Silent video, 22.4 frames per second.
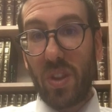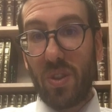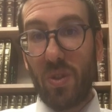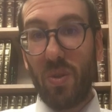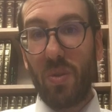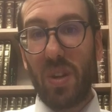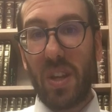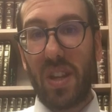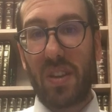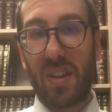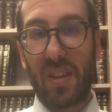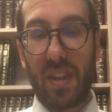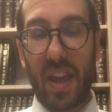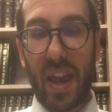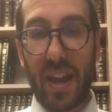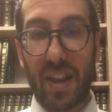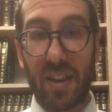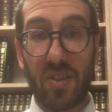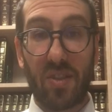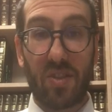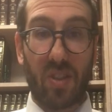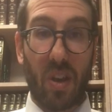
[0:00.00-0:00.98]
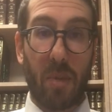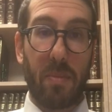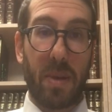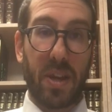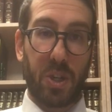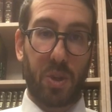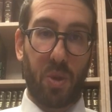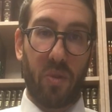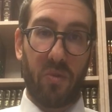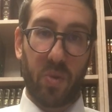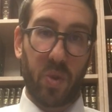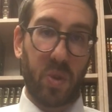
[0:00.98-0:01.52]
do need to take some
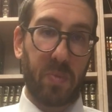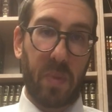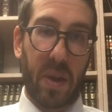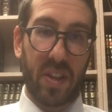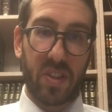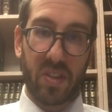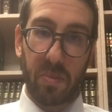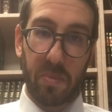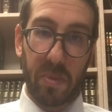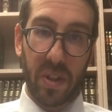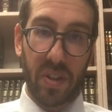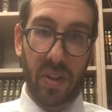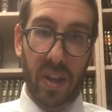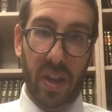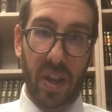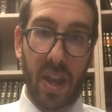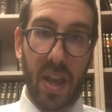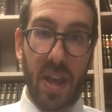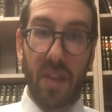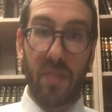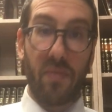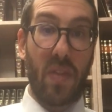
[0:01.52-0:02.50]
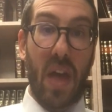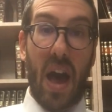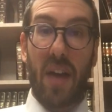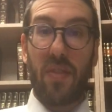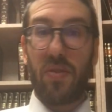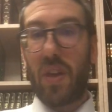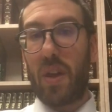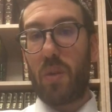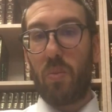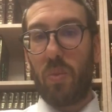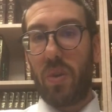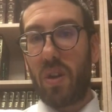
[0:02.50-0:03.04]
measure of responsibility. Not
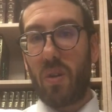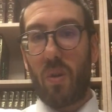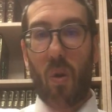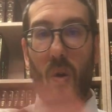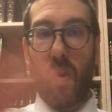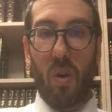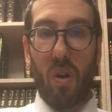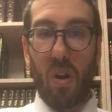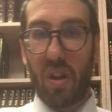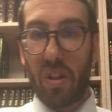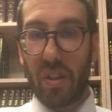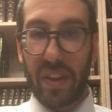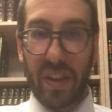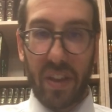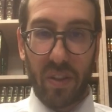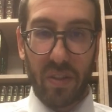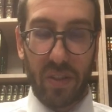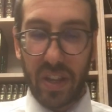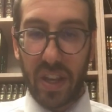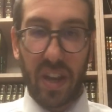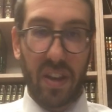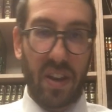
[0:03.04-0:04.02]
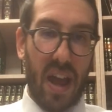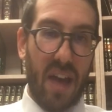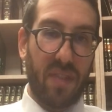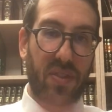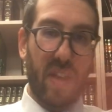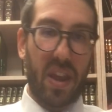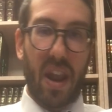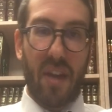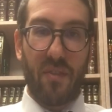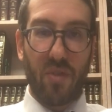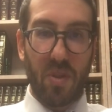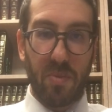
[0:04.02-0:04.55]
that we are all guilty, and not
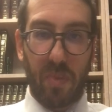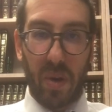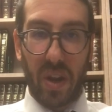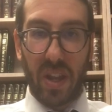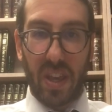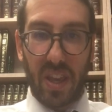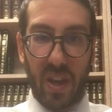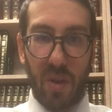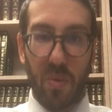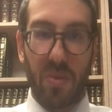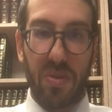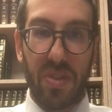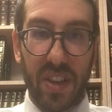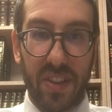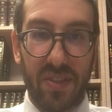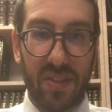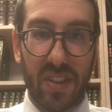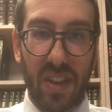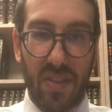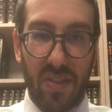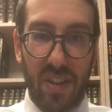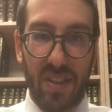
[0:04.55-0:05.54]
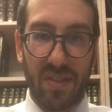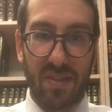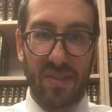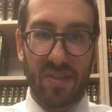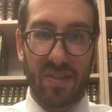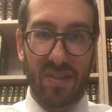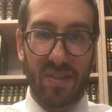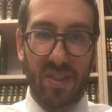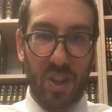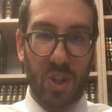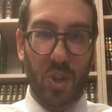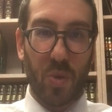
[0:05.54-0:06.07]
that everybody here in this
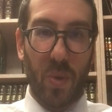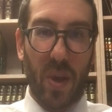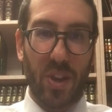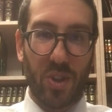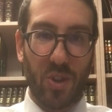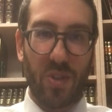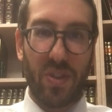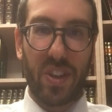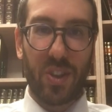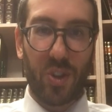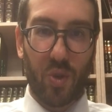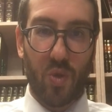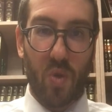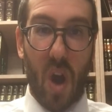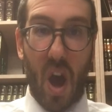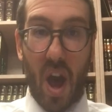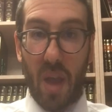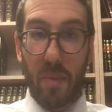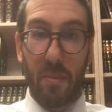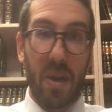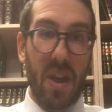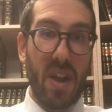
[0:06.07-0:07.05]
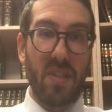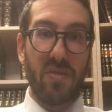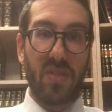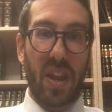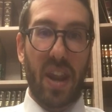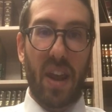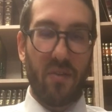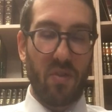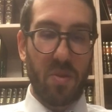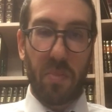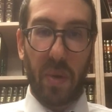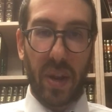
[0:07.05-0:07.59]
situation, this crime, that
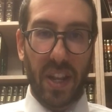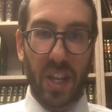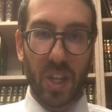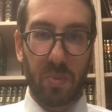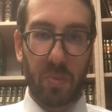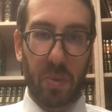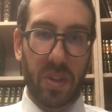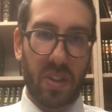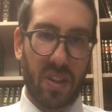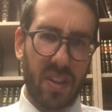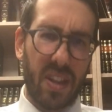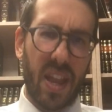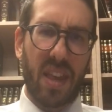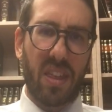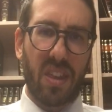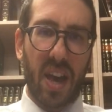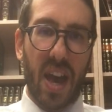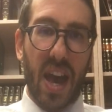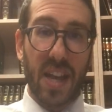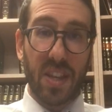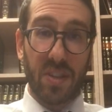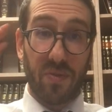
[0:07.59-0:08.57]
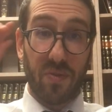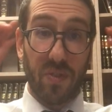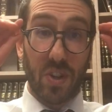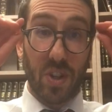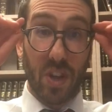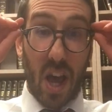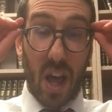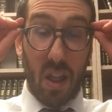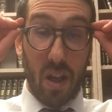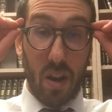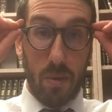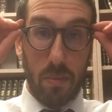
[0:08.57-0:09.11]
everybody is put to death, chas
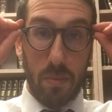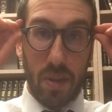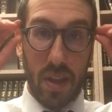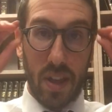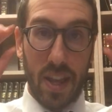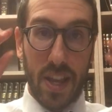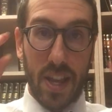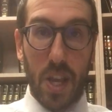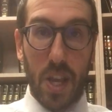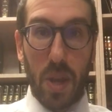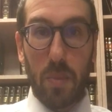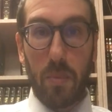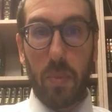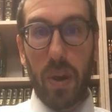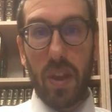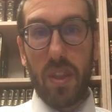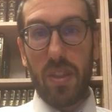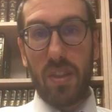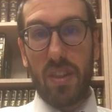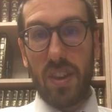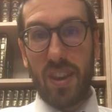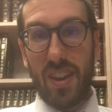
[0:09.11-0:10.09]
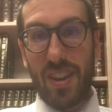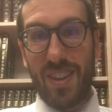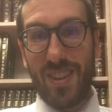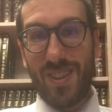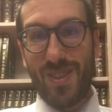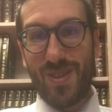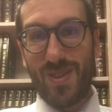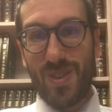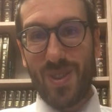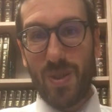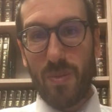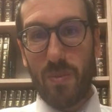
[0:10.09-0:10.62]
v'shalom. But
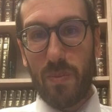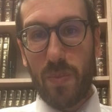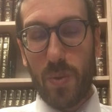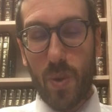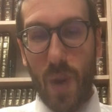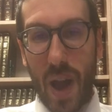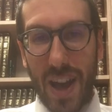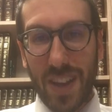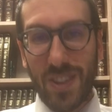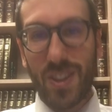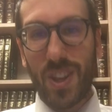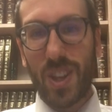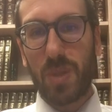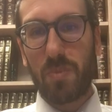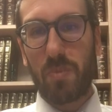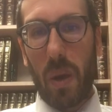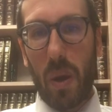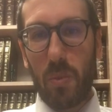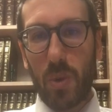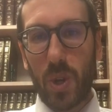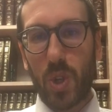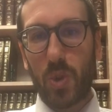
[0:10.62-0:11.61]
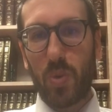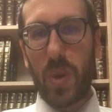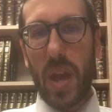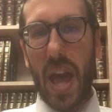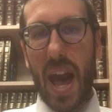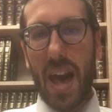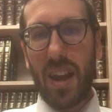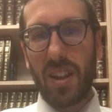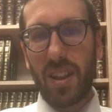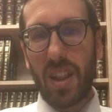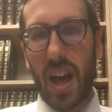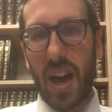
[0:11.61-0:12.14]
the process by which we
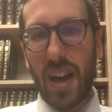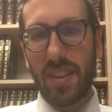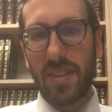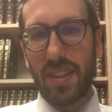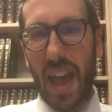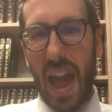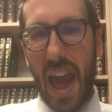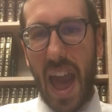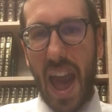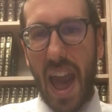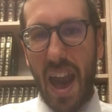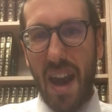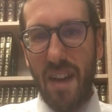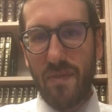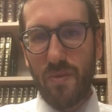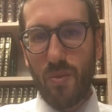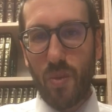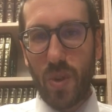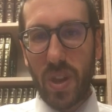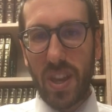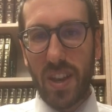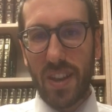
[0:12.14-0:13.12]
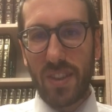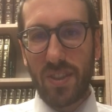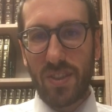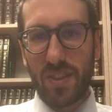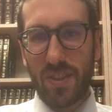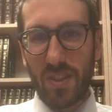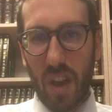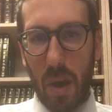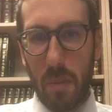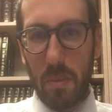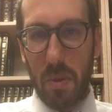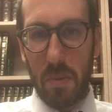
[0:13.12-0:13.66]
analyze, have we in
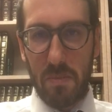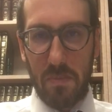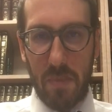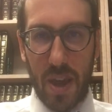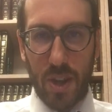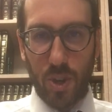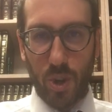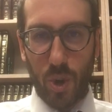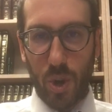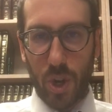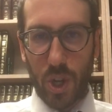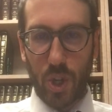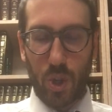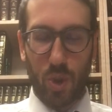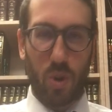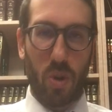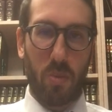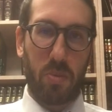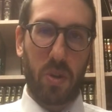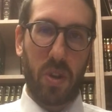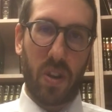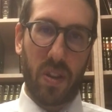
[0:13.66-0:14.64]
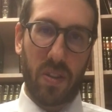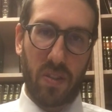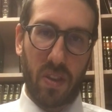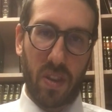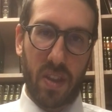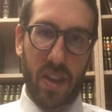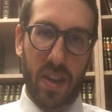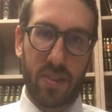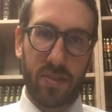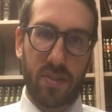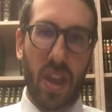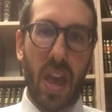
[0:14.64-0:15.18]
some measure contributed to
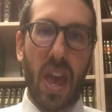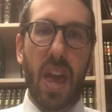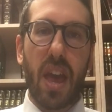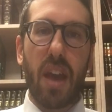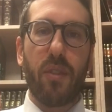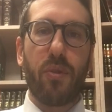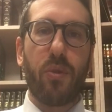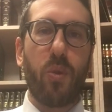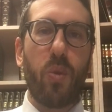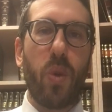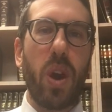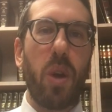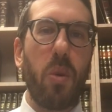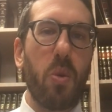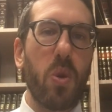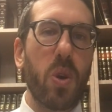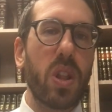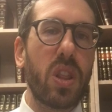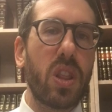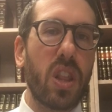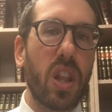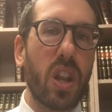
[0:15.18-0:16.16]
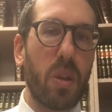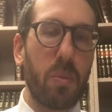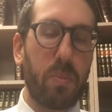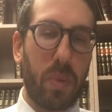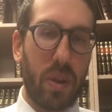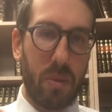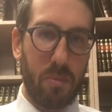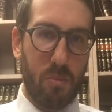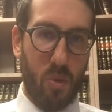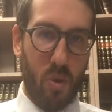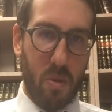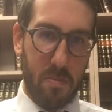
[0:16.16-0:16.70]
this? If we were a little
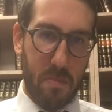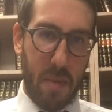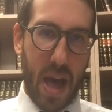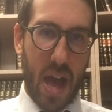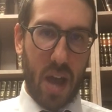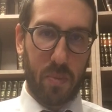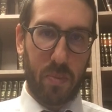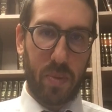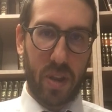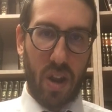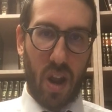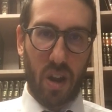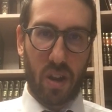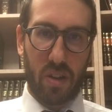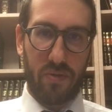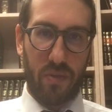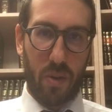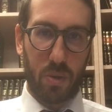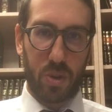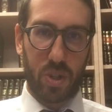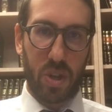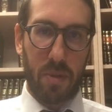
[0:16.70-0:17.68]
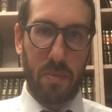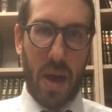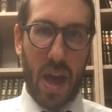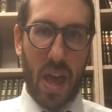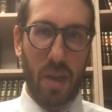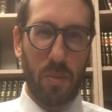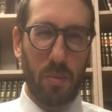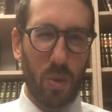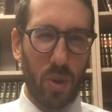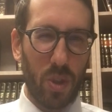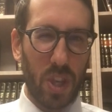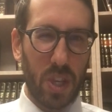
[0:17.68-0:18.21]
bit more makpid on kvod
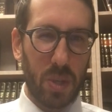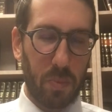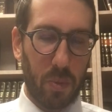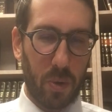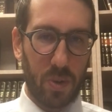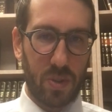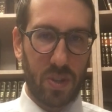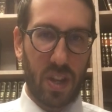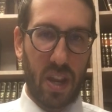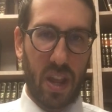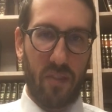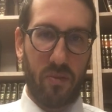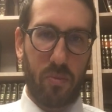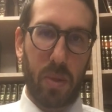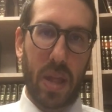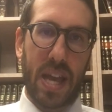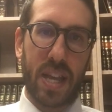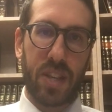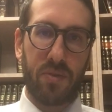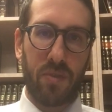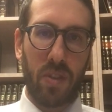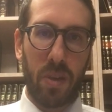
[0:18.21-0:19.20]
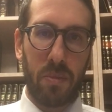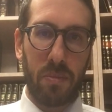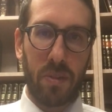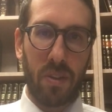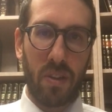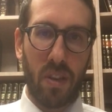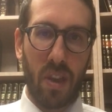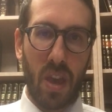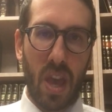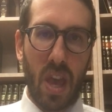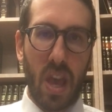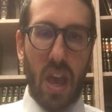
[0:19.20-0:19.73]
shamayim, would this person have blasphemed?
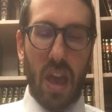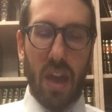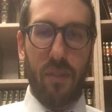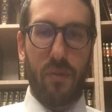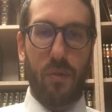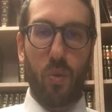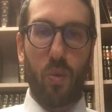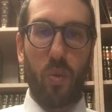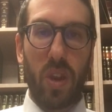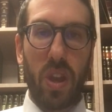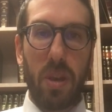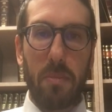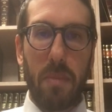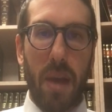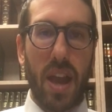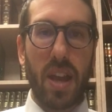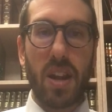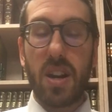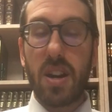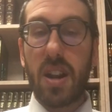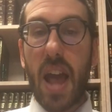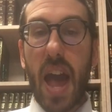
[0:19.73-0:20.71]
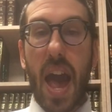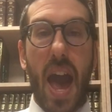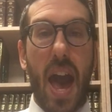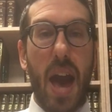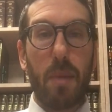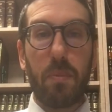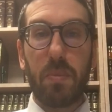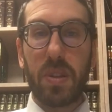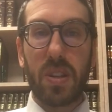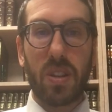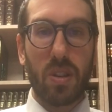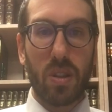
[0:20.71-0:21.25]
If we made it
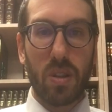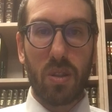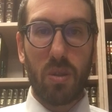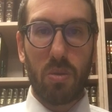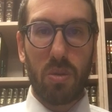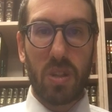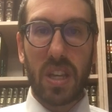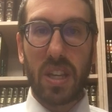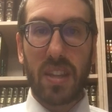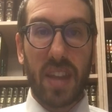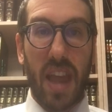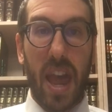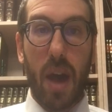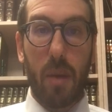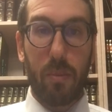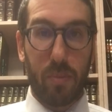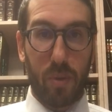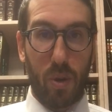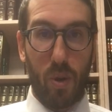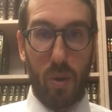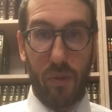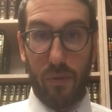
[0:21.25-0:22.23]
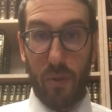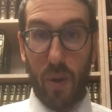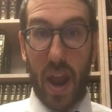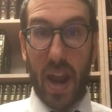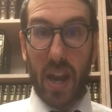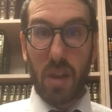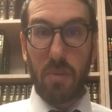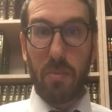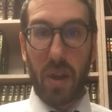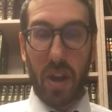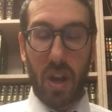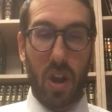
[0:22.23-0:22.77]
absolutely taboo for
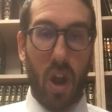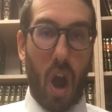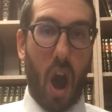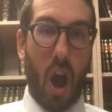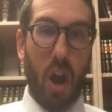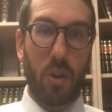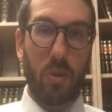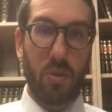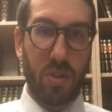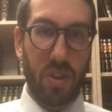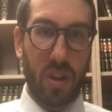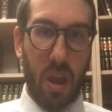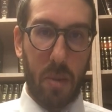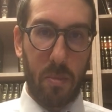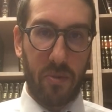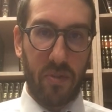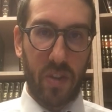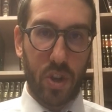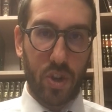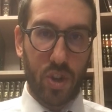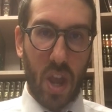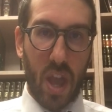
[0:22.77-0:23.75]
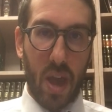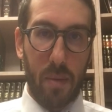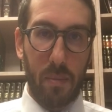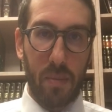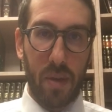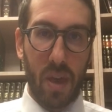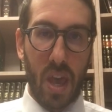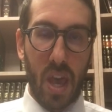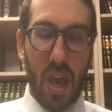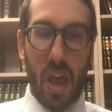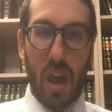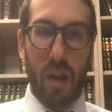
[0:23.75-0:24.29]
anybody to utter the name of Hashem,
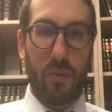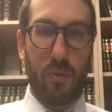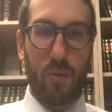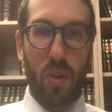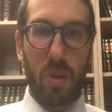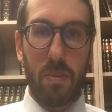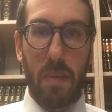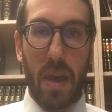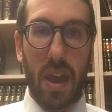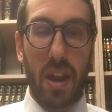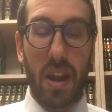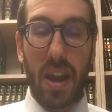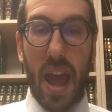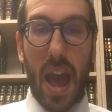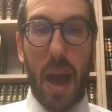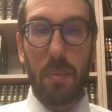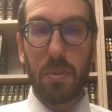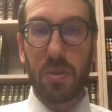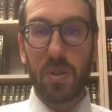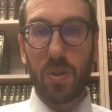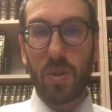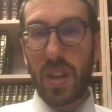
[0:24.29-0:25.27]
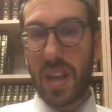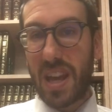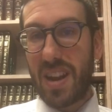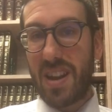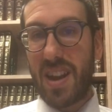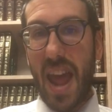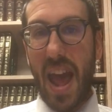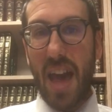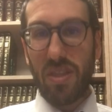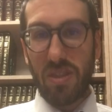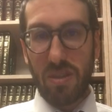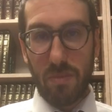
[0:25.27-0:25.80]
if we made it absolutely
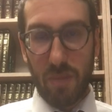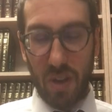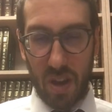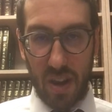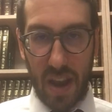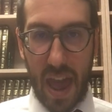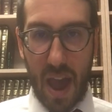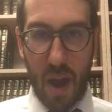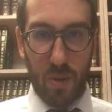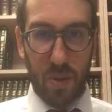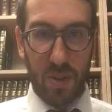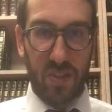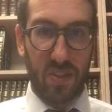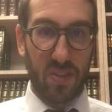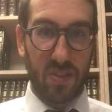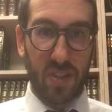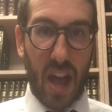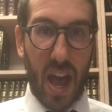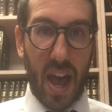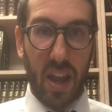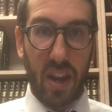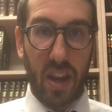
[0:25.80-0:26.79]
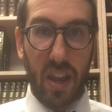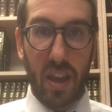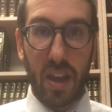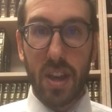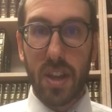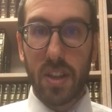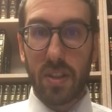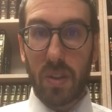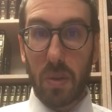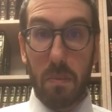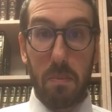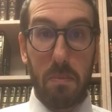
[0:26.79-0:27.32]
anathema in our society
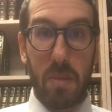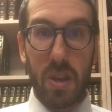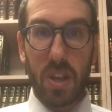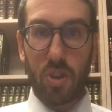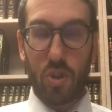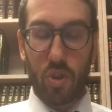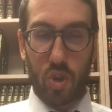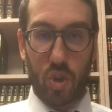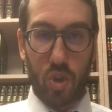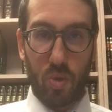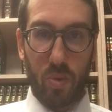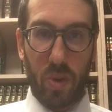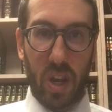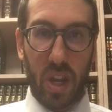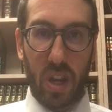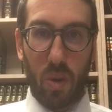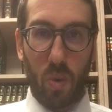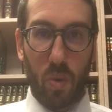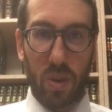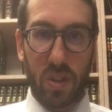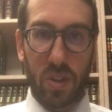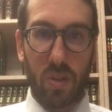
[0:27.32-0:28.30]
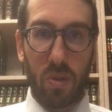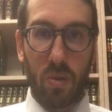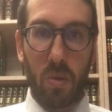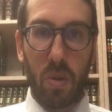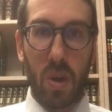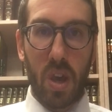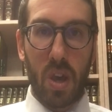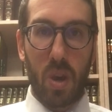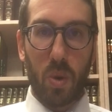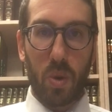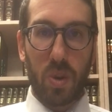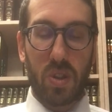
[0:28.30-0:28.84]
to mistreat or
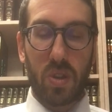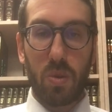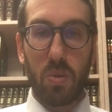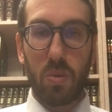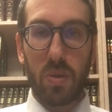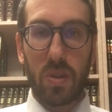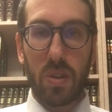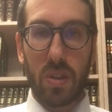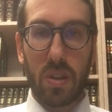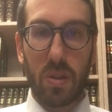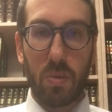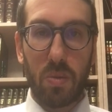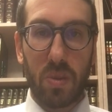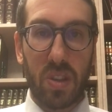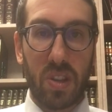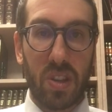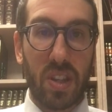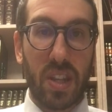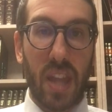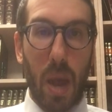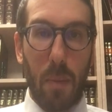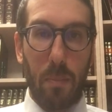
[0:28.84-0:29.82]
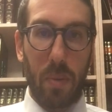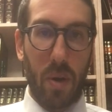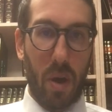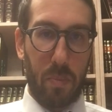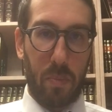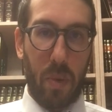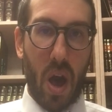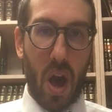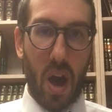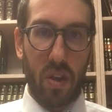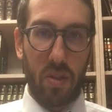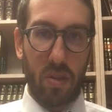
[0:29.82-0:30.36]
to step
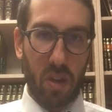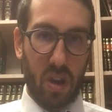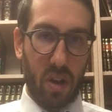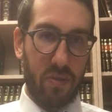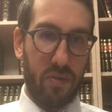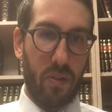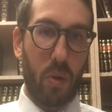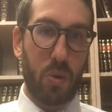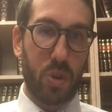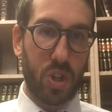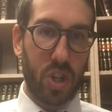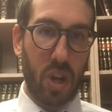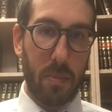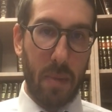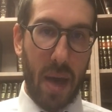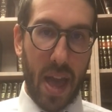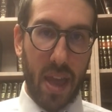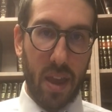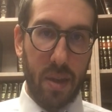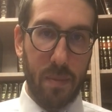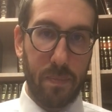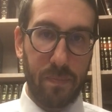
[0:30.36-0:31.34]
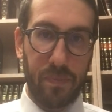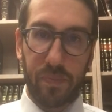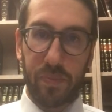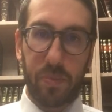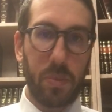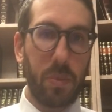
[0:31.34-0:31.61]
upon the kvod shamayim